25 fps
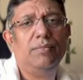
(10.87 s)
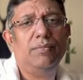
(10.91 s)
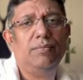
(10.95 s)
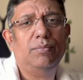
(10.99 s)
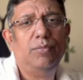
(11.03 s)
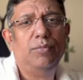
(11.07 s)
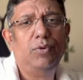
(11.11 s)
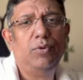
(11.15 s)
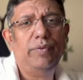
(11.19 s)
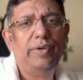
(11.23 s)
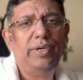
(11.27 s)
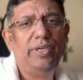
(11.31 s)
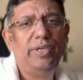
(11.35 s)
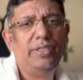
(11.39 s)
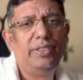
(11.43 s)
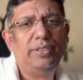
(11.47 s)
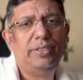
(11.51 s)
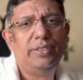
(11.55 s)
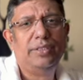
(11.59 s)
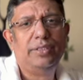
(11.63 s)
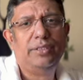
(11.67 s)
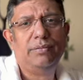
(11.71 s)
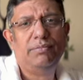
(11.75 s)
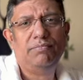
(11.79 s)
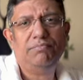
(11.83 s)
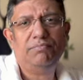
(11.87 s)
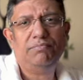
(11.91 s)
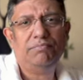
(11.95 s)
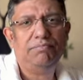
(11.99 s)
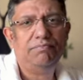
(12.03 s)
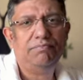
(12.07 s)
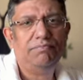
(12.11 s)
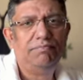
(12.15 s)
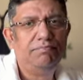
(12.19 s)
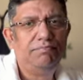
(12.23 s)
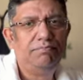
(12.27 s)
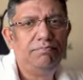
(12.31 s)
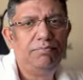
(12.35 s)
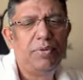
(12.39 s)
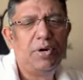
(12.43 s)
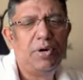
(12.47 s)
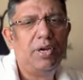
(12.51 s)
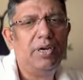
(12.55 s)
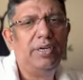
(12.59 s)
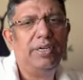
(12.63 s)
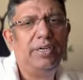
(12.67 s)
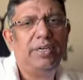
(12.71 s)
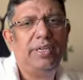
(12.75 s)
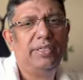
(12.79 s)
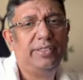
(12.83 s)
movies,
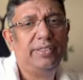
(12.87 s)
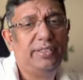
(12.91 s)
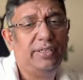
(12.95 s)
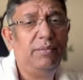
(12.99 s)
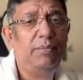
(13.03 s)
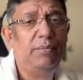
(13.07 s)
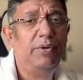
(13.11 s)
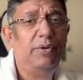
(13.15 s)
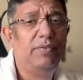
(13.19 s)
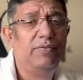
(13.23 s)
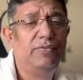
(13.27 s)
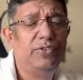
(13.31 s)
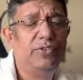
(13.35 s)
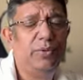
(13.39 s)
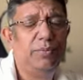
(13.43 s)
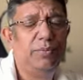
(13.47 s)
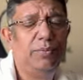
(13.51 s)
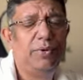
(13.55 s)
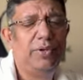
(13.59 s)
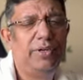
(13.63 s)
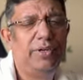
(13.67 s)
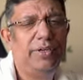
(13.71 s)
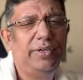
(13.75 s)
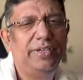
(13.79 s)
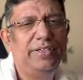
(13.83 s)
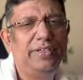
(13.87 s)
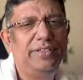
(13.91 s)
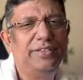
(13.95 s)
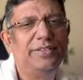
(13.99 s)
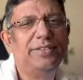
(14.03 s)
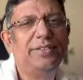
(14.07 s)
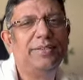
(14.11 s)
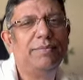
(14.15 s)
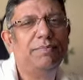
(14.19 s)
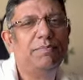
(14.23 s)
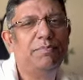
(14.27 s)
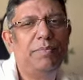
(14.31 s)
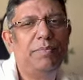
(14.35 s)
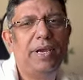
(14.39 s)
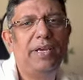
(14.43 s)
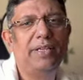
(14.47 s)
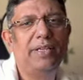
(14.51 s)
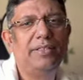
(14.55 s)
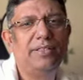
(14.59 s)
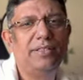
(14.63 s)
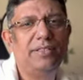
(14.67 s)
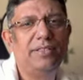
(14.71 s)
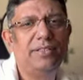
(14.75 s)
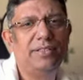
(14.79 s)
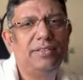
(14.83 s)
politics, a little bit of geopolitics,
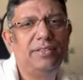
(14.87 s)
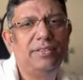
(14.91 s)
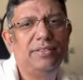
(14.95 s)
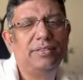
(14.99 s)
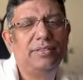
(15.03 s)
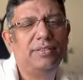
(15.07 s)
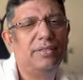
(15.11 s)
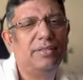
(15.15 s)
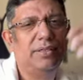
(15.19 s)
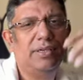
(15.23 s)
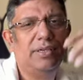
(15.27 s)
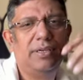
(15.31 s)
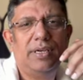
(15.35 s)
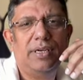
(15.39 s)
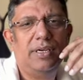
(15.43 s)
pets,